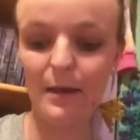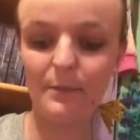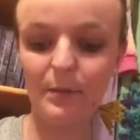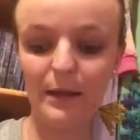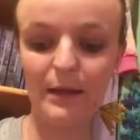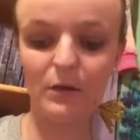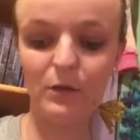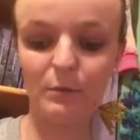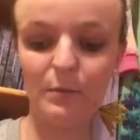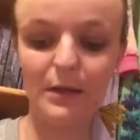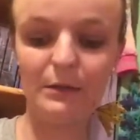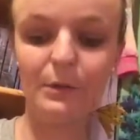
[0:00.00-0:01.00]
plan on
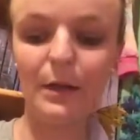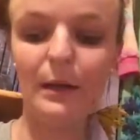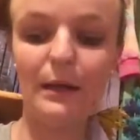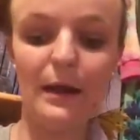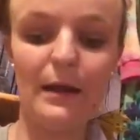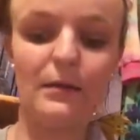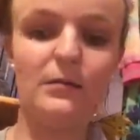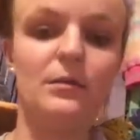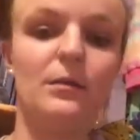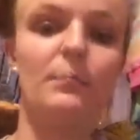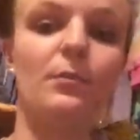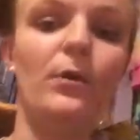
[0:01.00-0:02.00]
buddy reading at
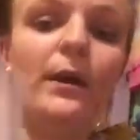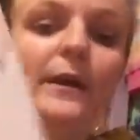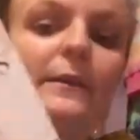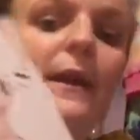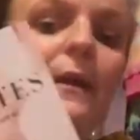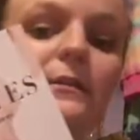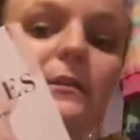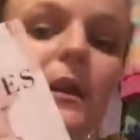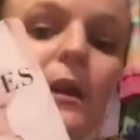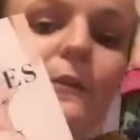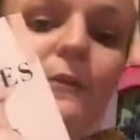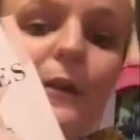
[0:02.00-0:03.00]
some point, and that is
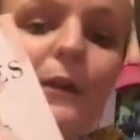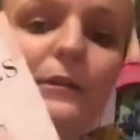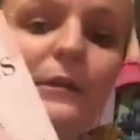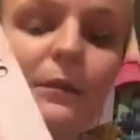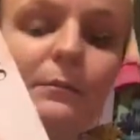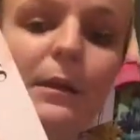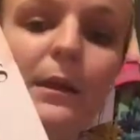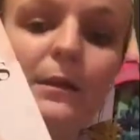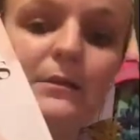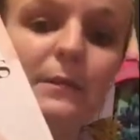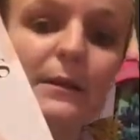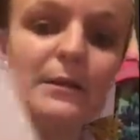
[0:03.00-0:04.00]
13
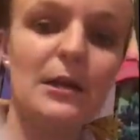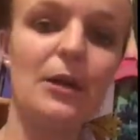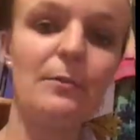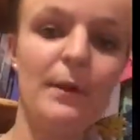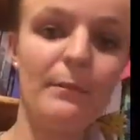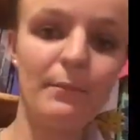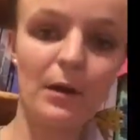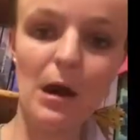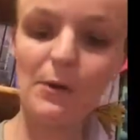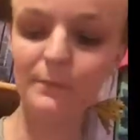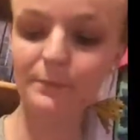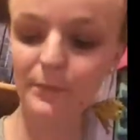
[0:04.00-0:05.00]
Minutes by Sarah Pembroke.